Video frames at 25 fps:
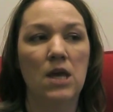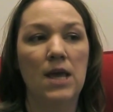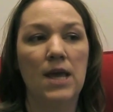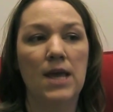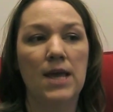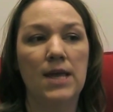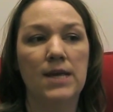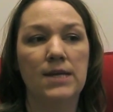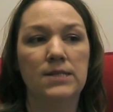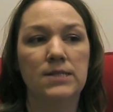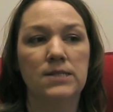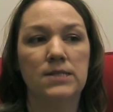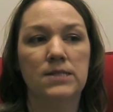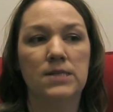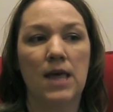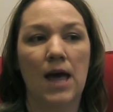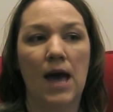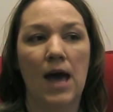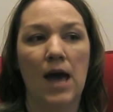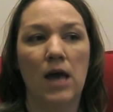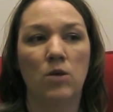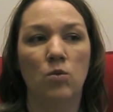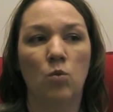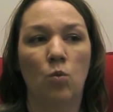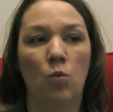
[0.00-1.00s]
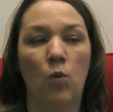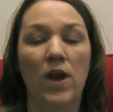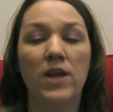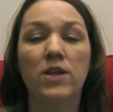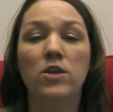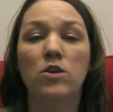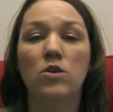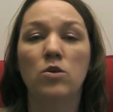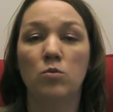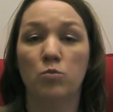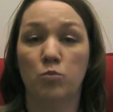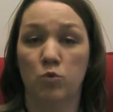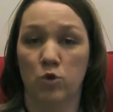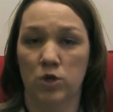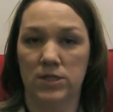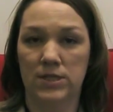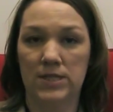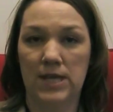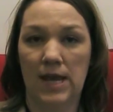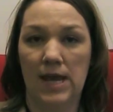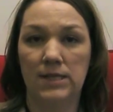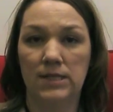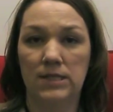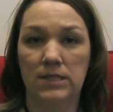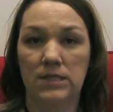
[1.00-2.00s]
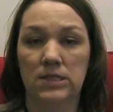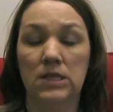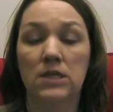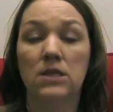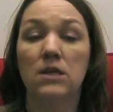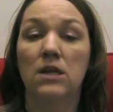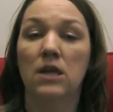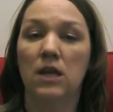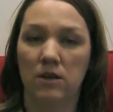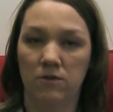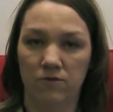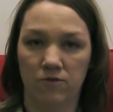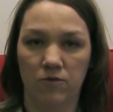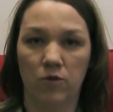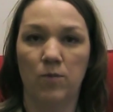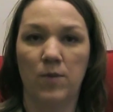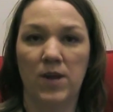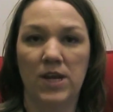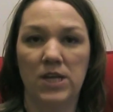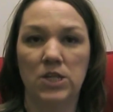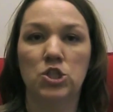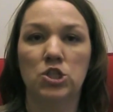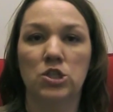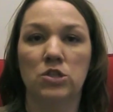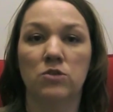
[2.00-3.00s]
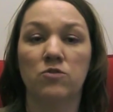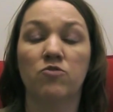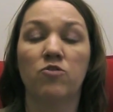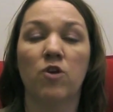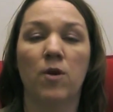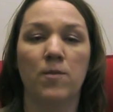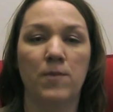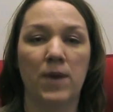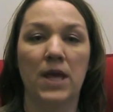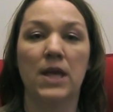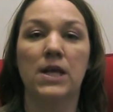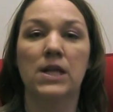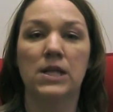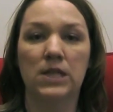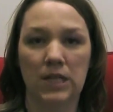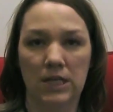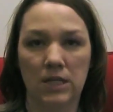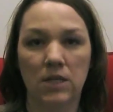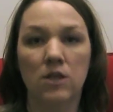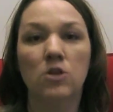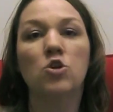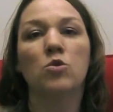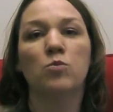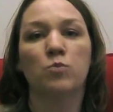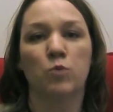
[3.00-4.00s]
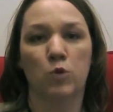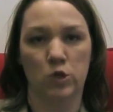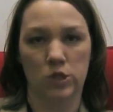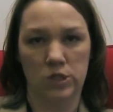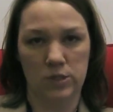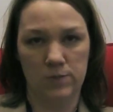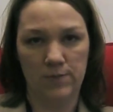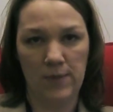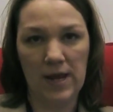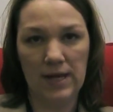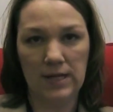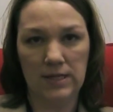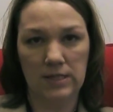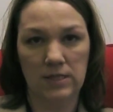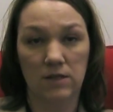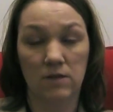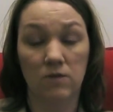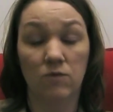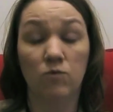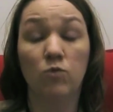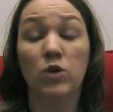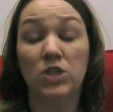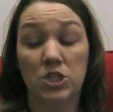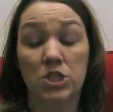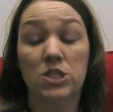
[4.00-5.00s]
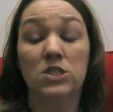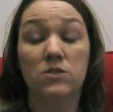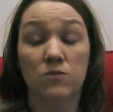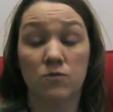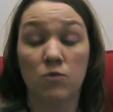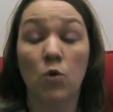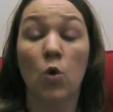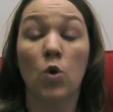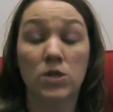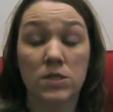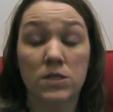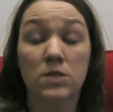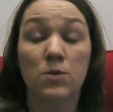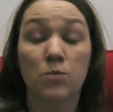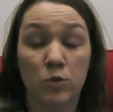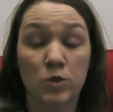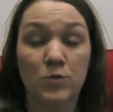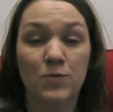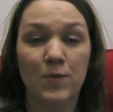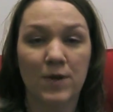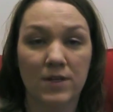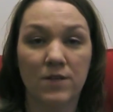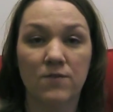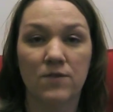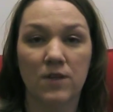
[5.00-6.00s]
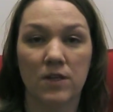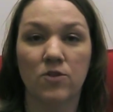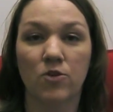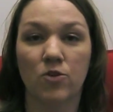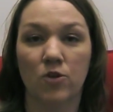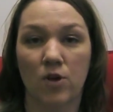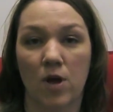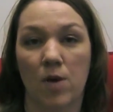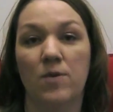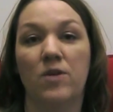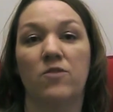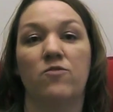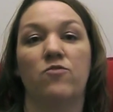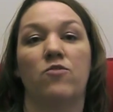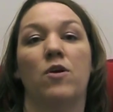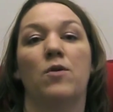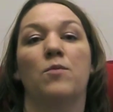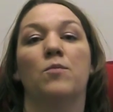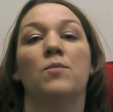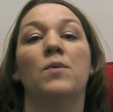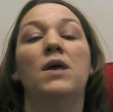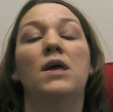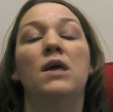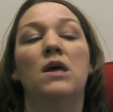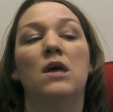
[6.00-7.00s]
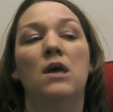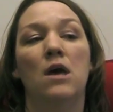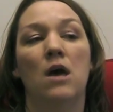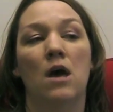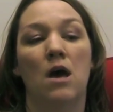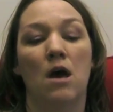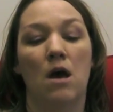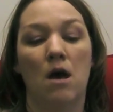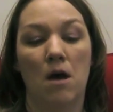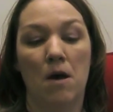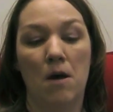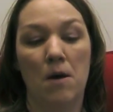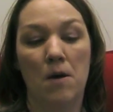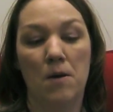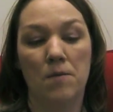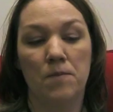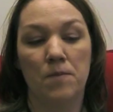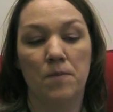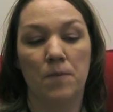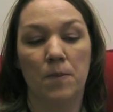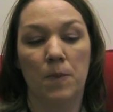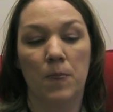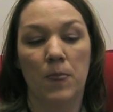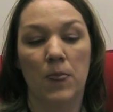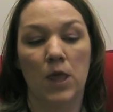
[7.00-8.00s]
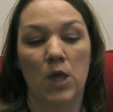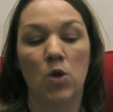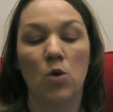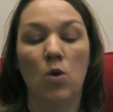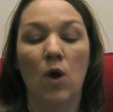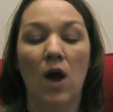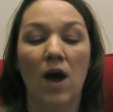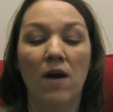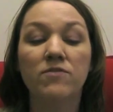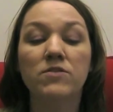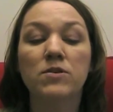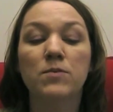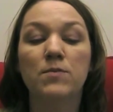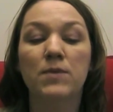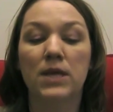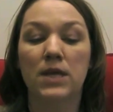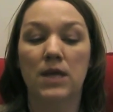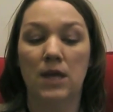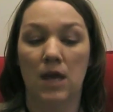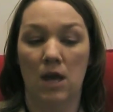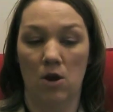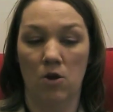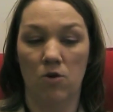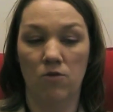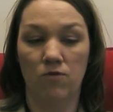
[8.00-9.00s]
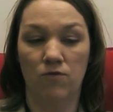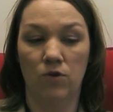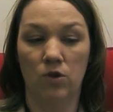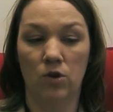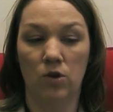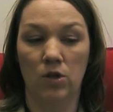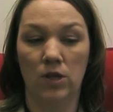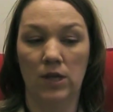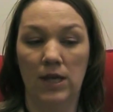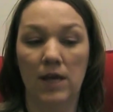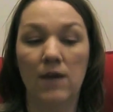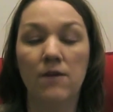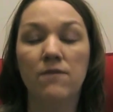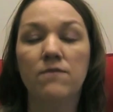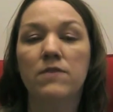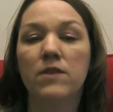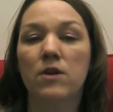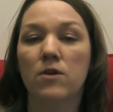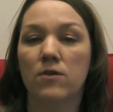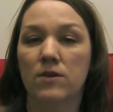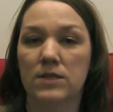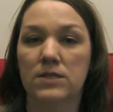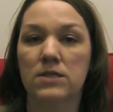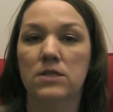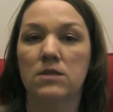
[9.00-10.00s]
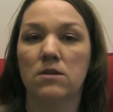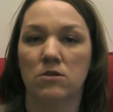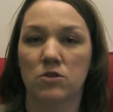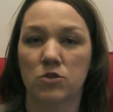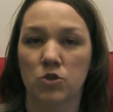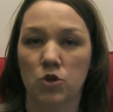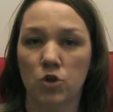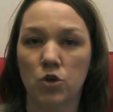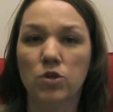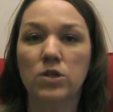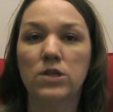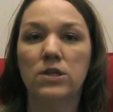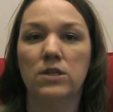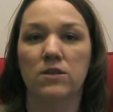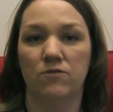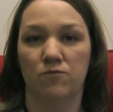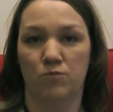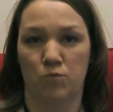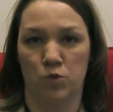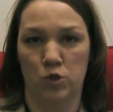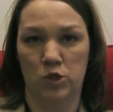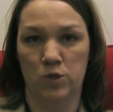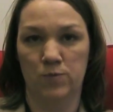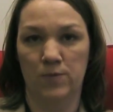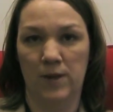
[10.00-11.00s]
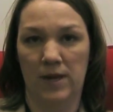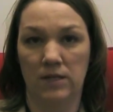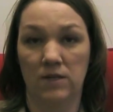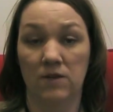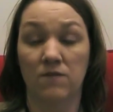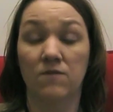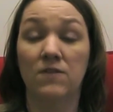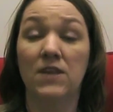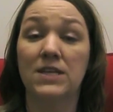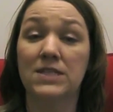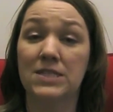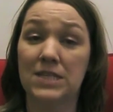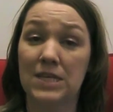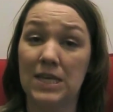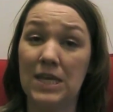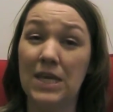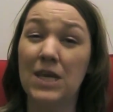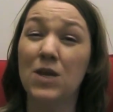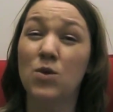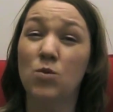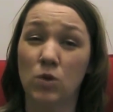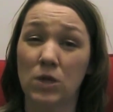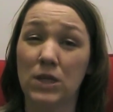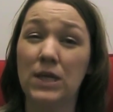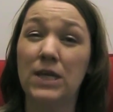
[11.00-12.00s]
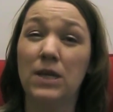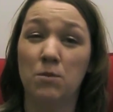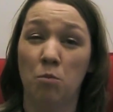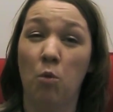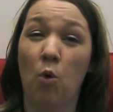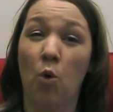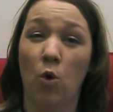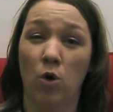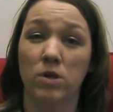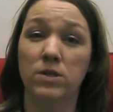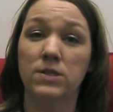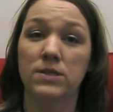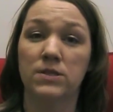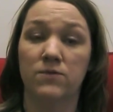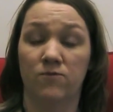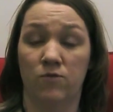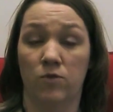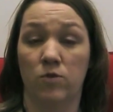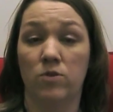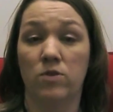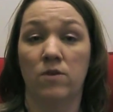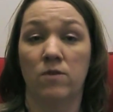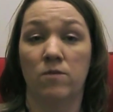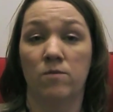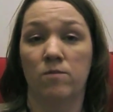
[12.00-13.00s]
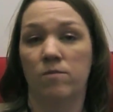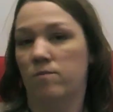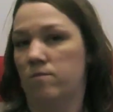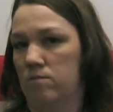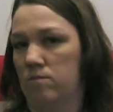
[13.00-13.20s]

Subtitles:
is that when you present information from a clinical perspective, which is of course the perspective that they're coming from, you have to be careful if there is an alternative perspective that's equally important for the